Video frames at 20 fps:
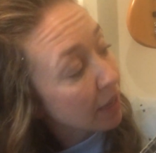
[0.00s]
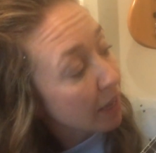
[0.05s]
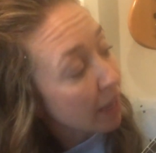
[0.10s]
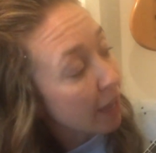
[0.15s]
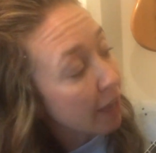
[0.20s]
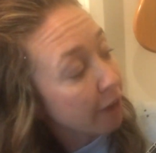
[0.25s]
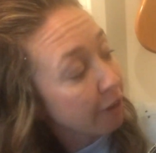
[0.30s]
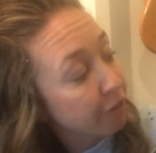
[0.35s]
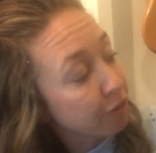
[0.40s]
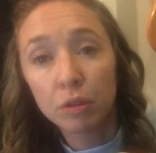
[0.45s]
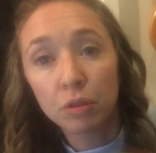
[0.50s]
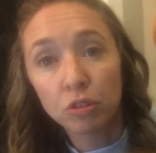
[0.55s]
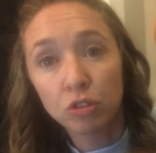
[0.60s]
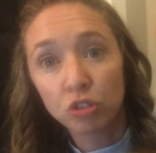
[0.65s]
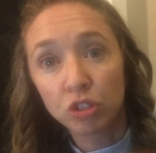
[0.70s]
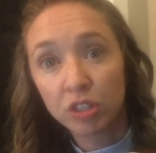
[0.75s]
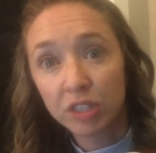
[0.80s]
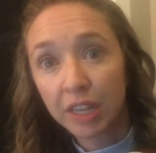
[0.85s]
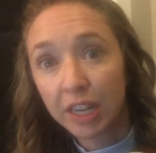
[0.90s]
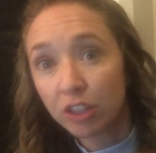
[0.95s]
F.
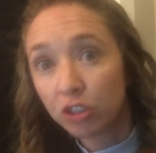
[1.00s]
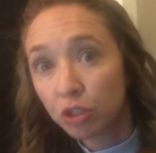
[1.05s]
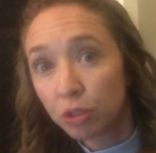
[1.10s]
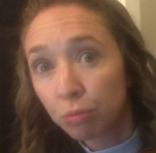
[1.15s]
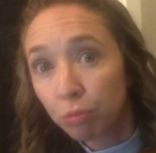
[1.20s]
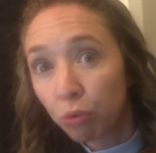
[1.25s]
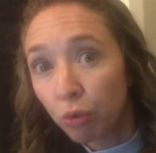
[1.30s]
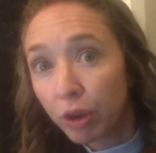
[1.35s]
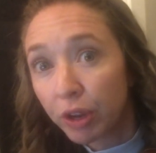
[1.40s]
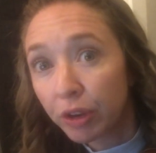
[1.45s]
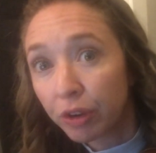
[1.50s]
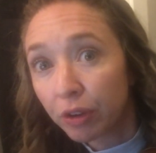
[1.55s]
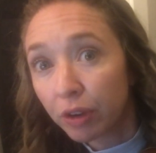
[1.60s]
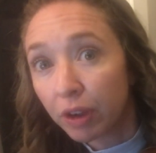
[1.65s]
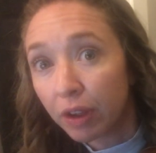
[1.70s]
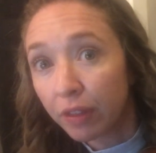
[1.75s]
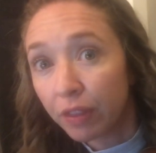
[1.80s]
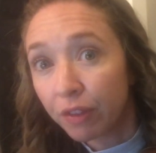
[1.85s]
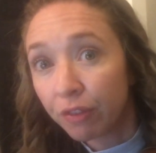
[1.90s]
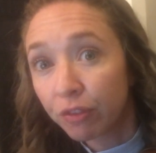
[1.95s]
Just add your pointer
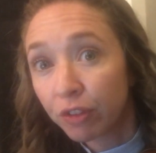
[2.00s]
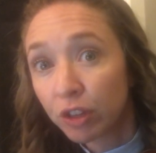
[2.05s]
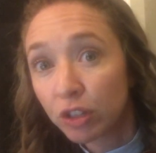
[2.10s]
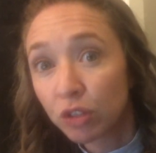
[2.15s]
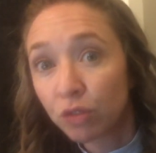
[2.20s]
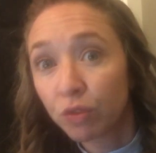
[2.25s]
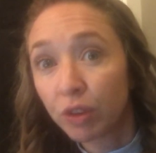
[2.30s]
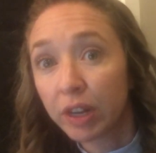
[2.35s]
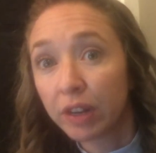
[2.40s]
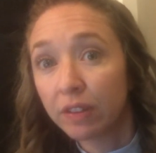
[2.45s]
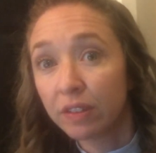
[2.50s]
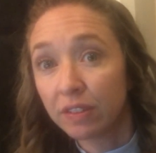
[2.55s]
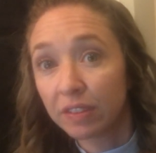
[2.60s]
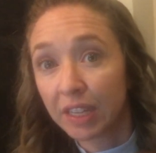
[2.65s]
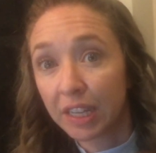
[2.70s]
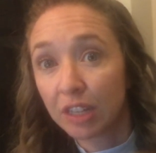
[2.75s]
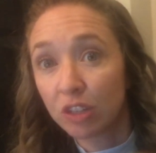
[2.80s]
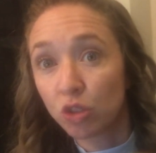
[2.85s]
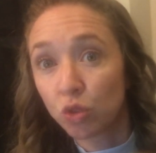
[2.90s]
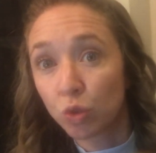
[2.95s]
on the 1st fret of the
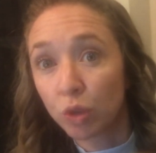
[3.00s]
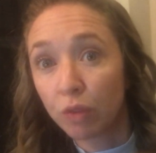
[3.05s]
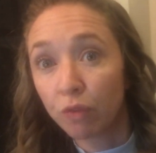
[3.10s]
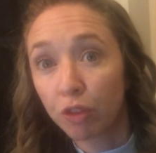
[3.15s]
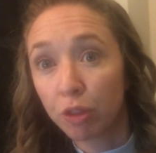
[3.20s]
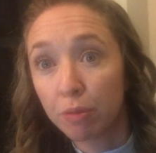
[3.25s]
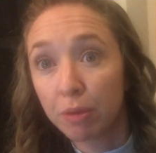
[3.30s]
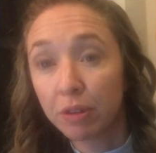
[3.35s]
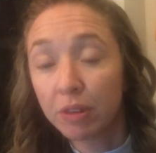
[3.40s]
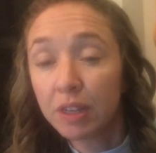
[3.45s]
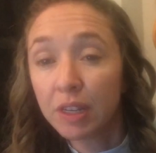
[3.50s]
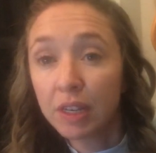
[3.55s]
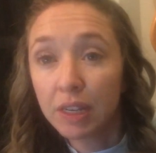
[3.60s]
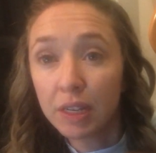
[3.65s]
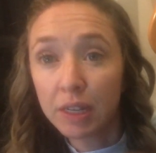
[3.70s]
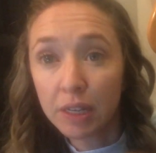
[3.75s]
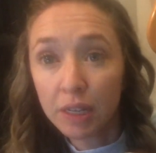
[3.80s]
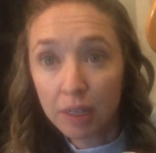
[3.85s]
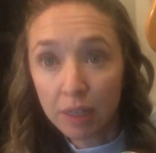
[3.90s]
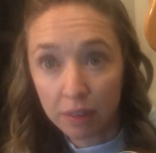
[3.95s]
2nd string for the da
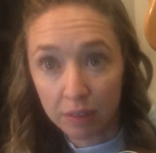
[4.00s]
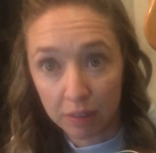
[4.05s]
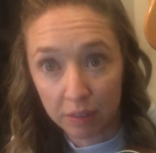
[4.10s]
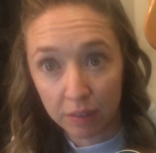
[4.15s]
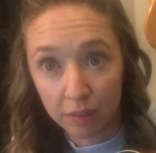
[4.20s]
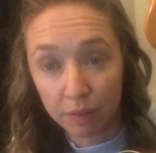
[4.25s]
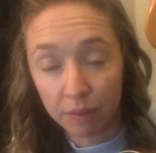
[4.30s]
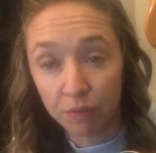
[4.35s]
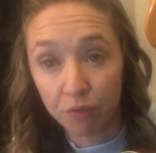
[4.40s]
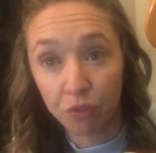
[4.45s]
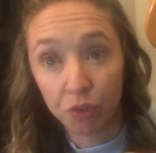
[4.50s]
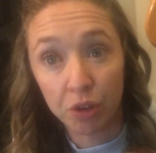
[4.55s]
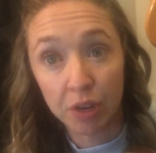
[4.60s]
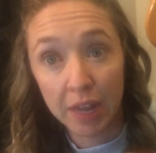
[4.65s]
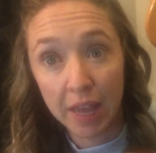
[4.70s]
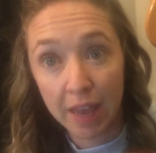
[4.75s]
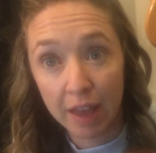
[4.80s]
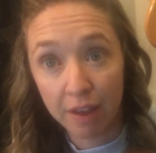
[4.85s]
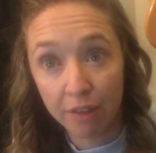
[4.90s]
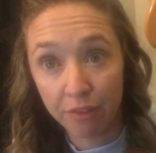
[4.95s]
da dum for
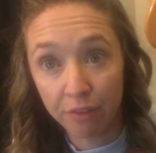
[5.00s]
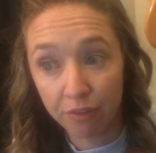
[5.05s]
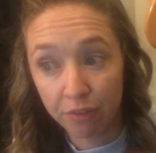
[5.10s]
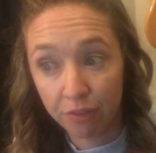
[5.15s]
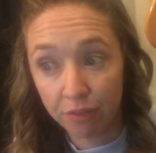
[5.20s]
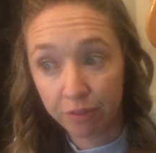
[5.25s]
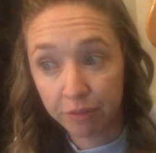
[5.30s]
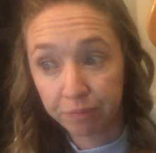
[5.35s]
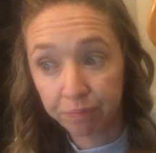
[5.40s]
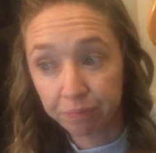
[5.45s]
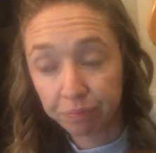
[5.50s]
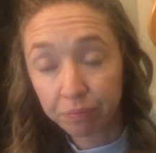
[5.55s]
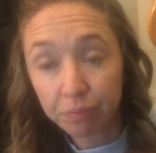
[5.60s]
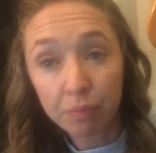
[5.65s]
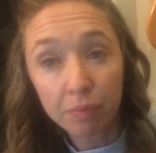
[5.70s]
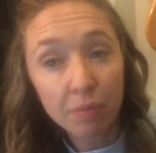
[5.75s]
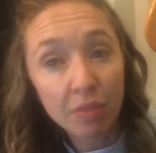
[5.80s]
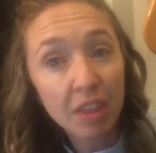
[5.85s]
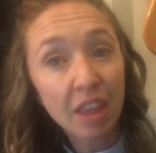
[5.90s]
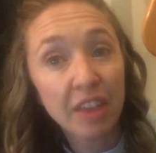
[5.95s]
an F,
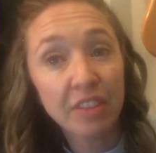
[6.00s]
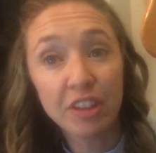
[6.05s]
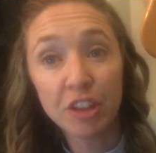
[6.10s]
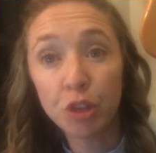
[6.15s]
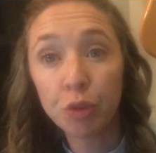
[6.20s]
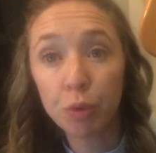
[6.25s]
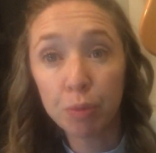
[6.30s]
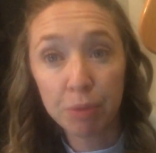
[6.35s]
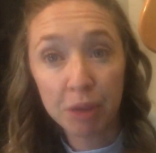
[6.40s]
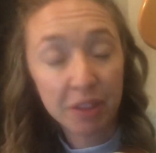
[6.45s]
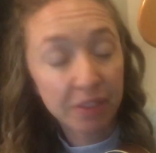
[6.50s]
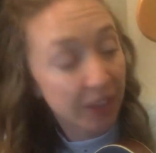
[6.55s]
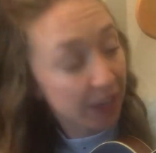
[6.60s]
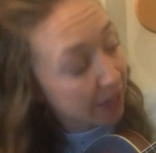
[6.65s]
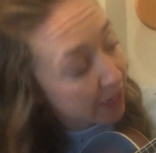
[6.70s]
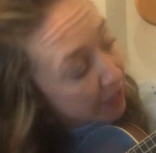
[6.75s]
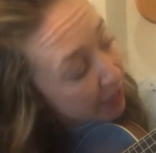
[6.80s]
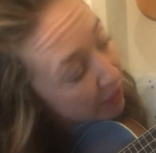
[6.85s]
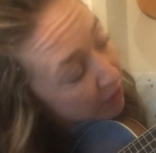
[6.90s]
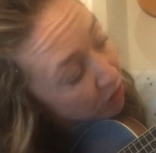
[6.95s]
and then you repeat that
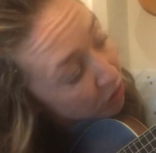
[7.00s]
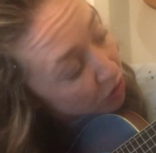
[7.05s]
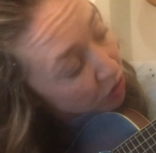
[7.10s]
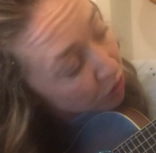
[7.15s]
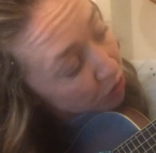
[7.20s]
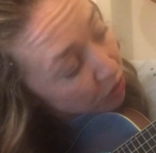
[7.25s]
again. So